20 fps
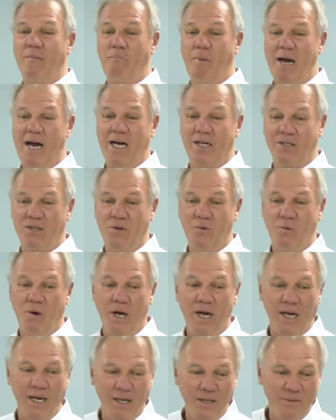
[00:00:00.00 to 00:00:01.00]
had passed
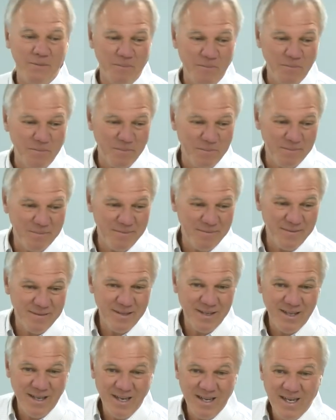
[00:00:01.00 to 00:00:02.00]
away,
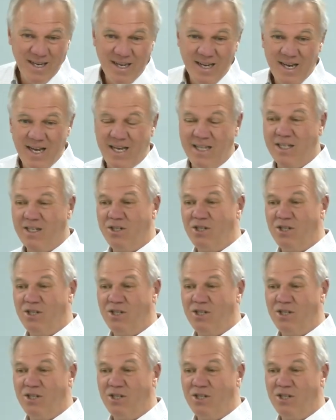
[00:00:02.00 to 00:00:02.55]
and